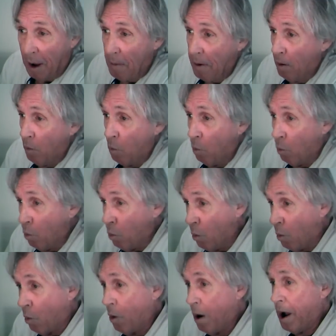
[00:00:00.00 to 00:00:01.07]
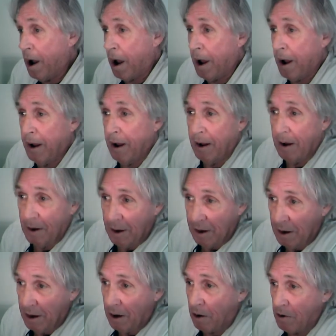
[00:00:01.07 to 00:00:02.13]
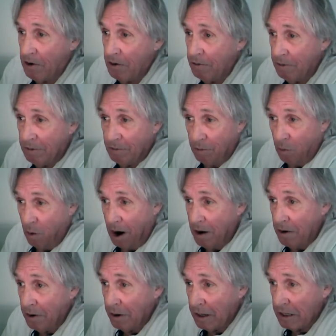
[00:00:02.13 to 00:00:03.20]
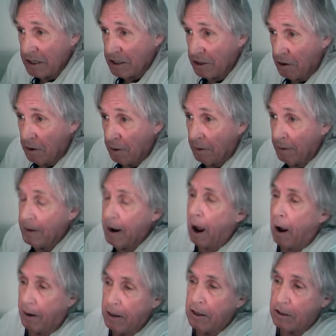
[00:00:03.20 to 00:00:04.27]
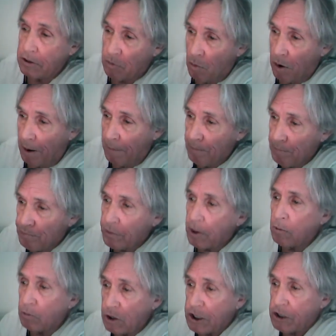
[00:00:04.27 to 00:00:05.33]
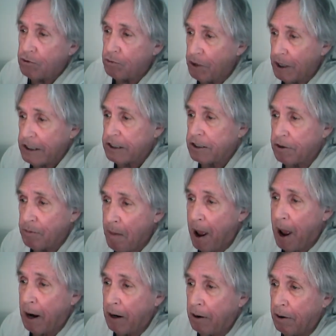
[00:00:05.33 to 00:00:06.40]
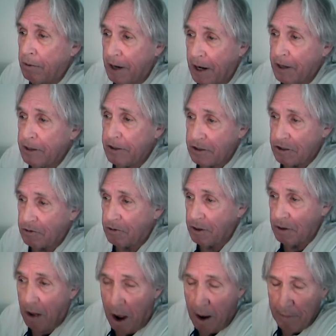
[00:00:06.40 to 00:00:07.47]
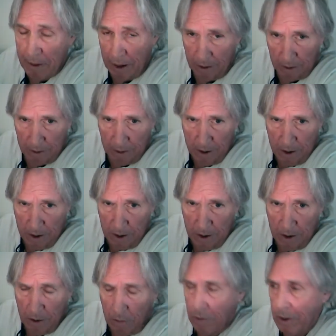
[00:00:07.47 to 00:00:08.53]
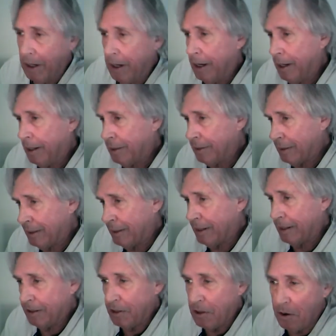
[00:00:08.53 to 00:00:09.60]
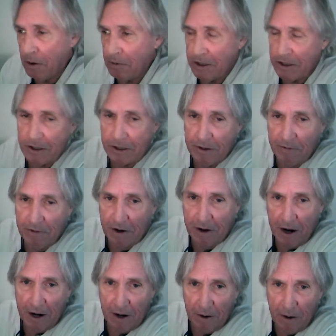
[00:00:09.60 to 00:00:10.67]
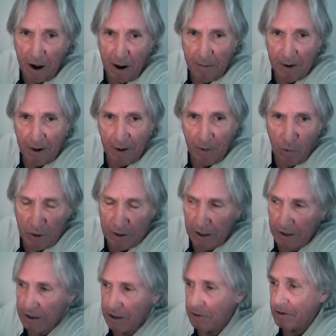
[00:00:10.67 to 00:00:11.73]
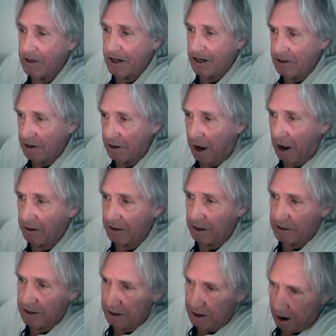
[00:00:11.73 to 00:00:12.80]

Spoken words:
I mean, why are you concerned? Now, here's one. Restricts tobacco industry lobbying. Well, there's a different kind of lobbying. What they did was they took out the